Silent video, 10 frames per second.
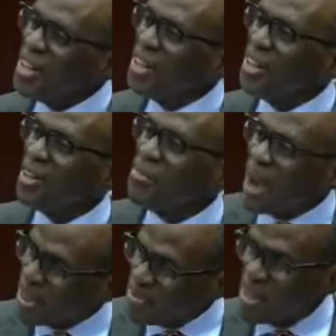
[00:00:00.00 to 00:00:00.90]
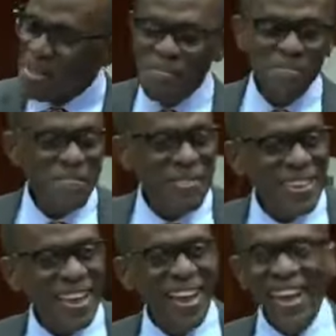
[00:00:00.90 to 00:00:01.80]
You reminding me?
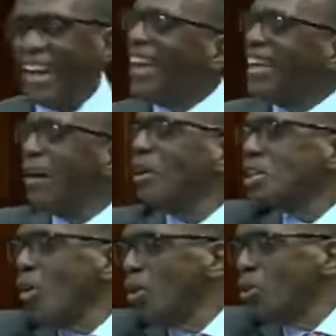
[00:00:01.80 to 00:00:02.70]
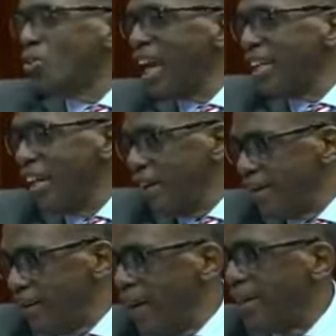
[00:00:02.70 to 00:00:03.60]
There was one who sat there, right